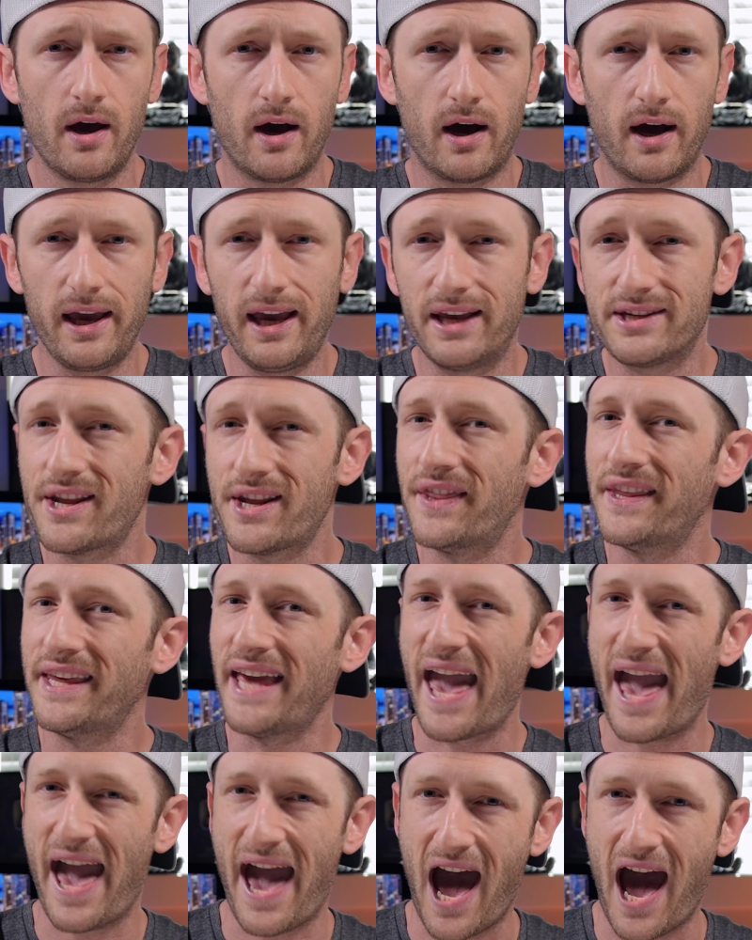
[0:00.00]
uh, is in
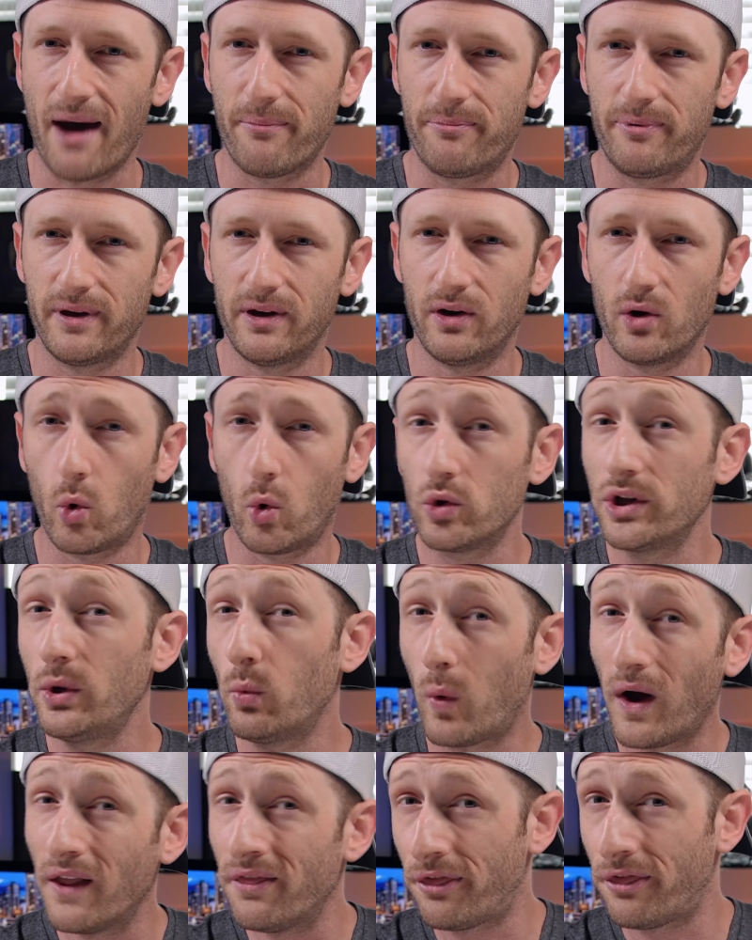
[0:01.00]
the app, and only
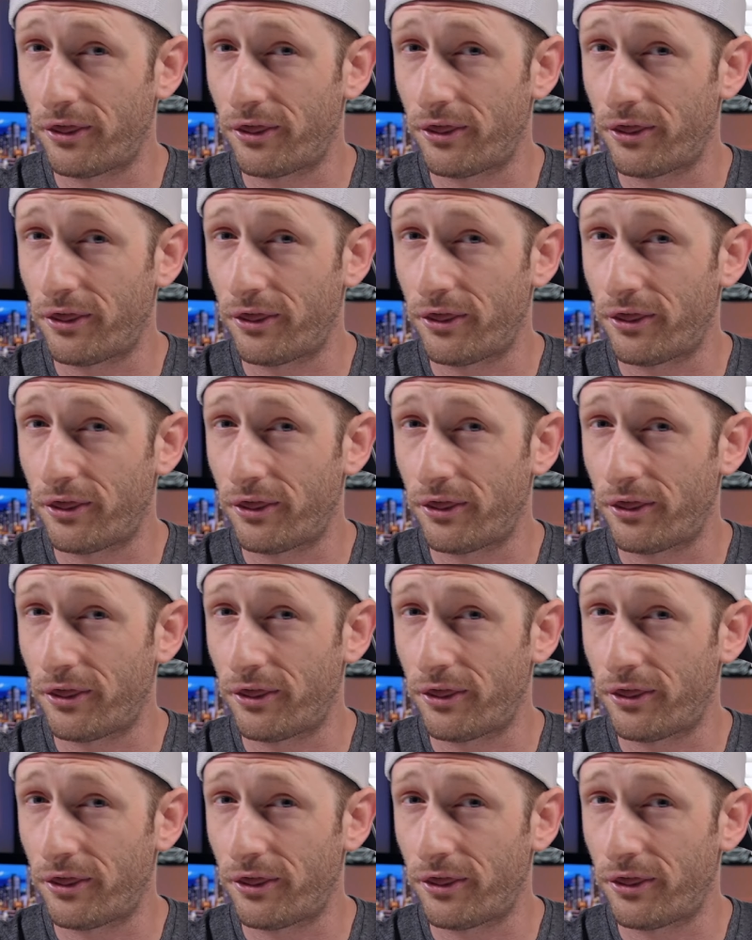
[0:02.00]
one